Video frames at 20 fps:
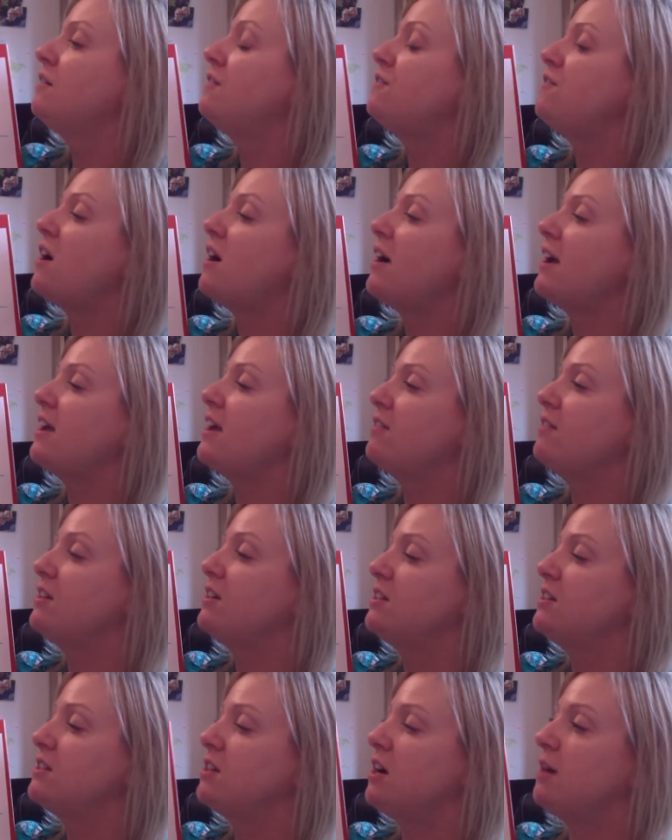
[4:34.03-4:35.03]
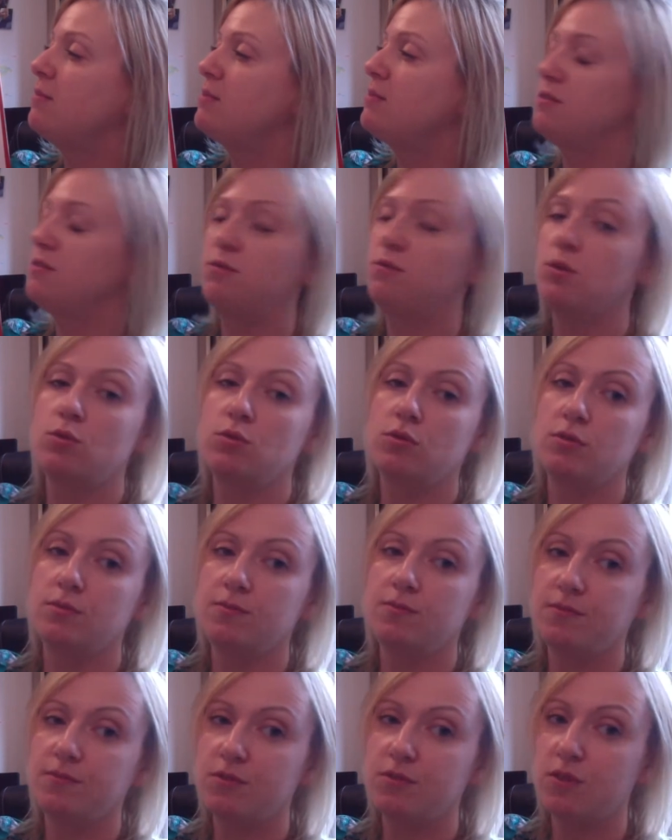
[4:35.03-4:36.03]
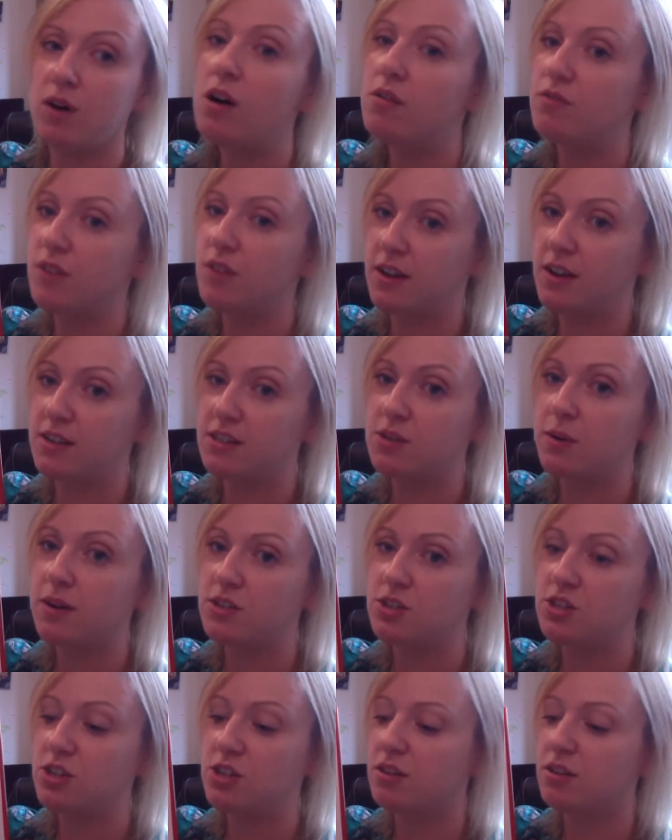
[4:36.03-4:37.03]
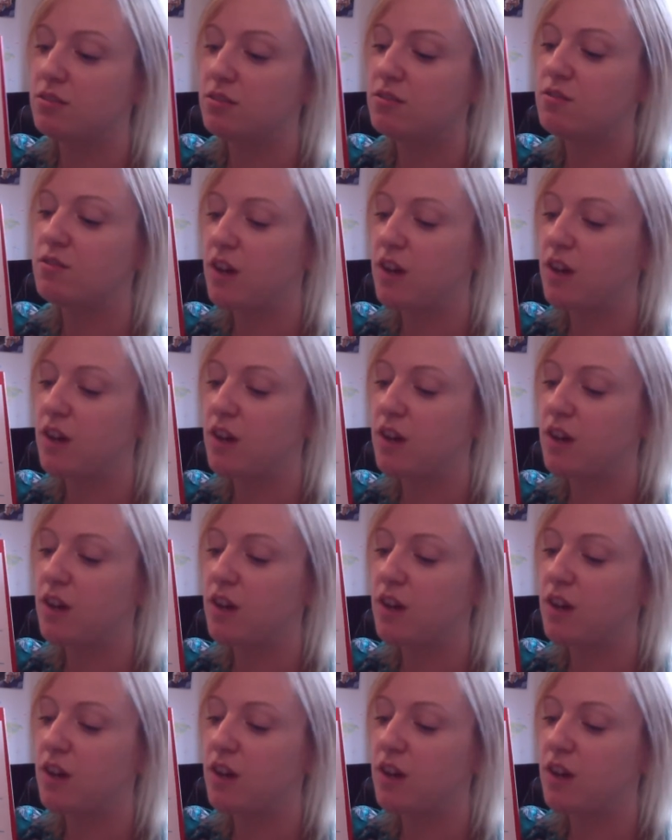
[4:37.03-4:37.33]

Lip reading: 5 times 4 for our first question.